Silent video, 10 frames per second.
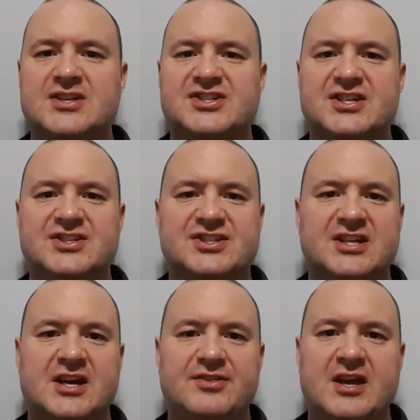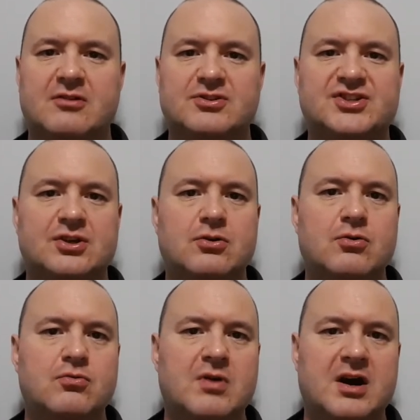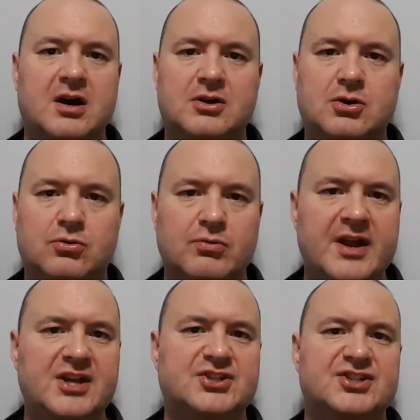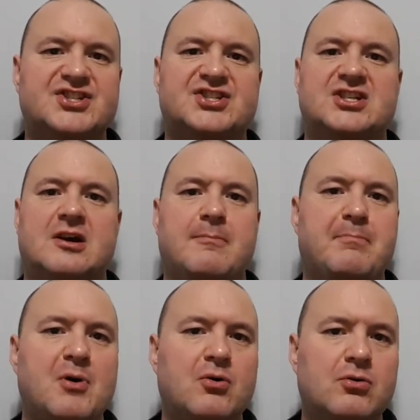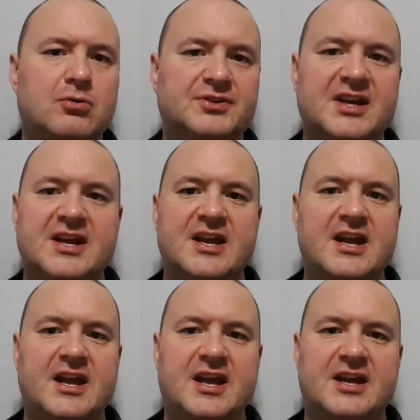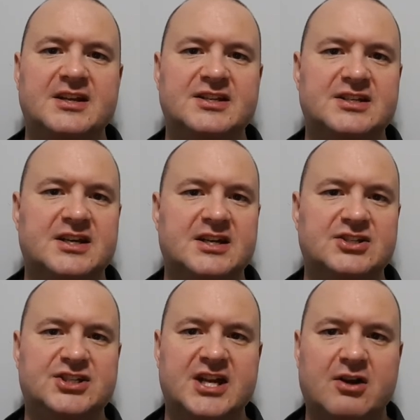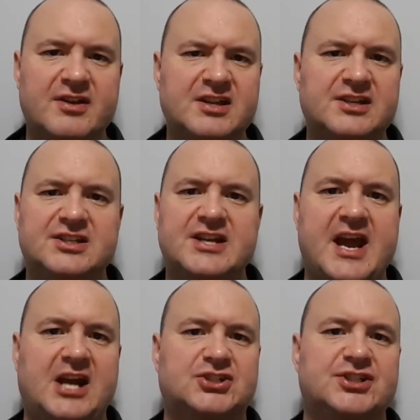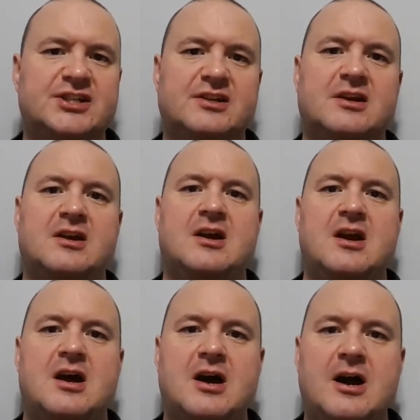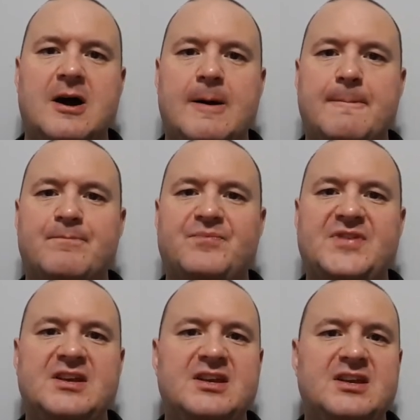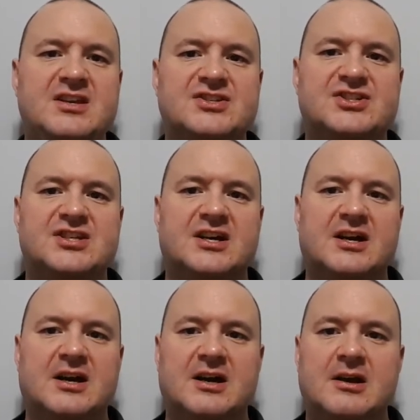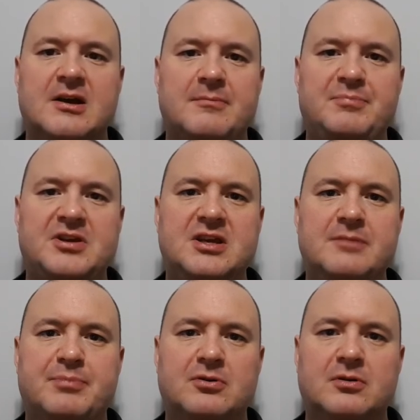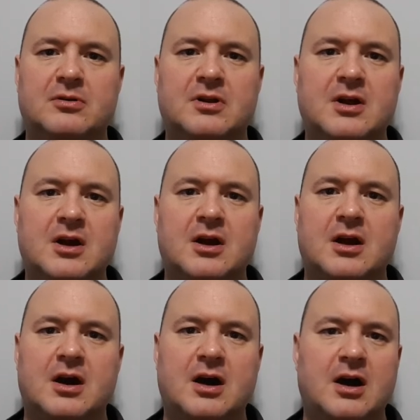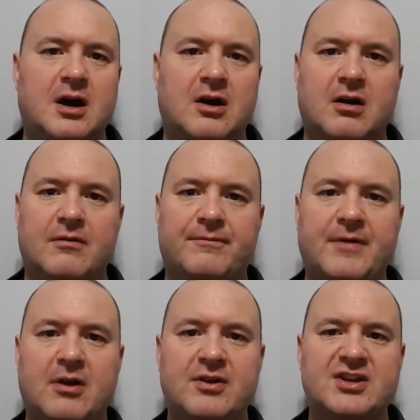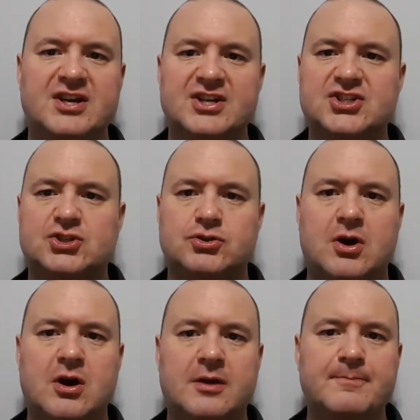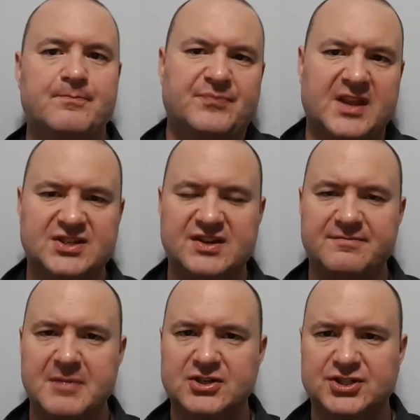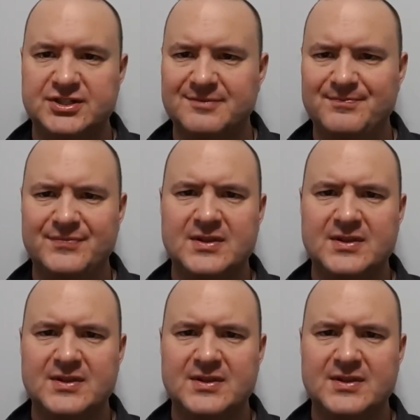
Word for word: since uh, they are so uh, courageous, uh, bold, and daring and dashing. Um, these people are very strong, as I've mentioned,